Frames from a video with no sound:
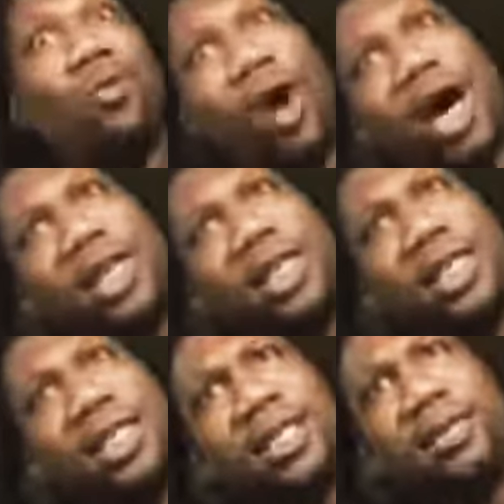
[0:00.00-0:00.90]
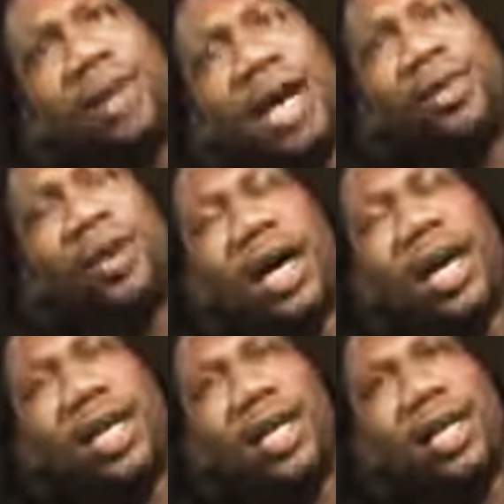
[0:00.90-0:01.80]
and won, by the
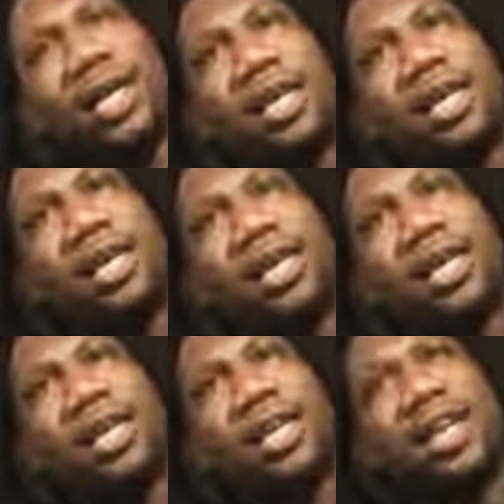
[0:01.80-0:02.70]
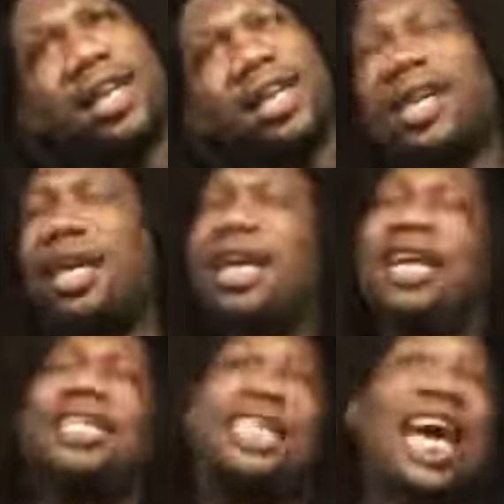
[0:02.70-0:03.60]
way.
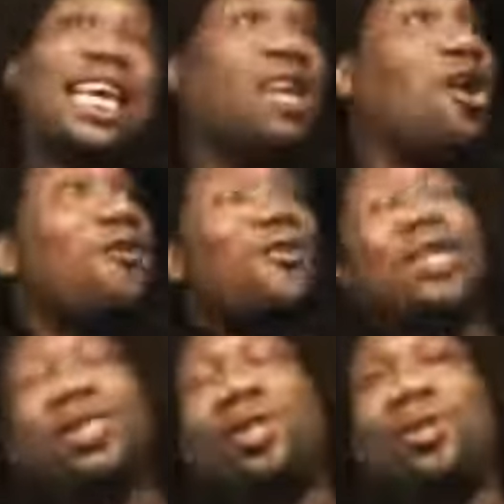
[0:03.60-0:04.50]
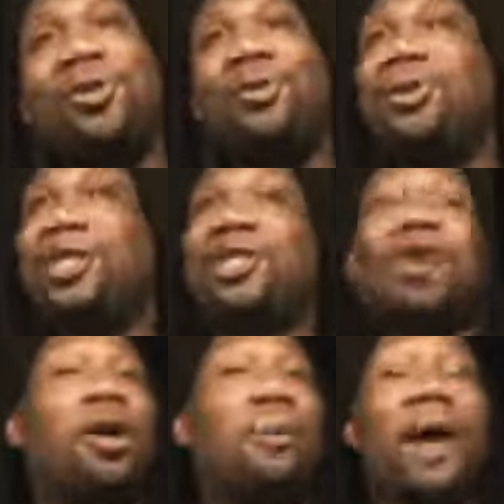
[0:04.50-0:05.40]
Take it over to
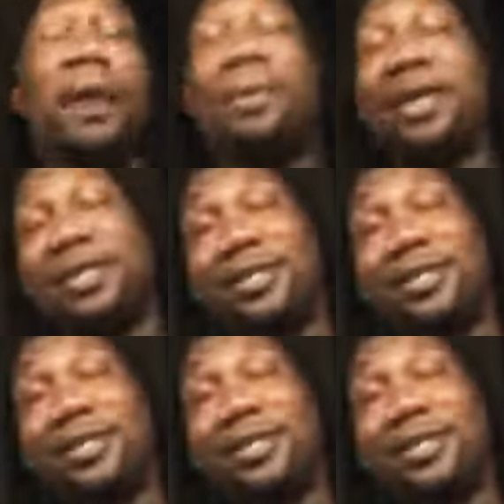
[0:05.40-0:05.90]
Salt-N-Pepa.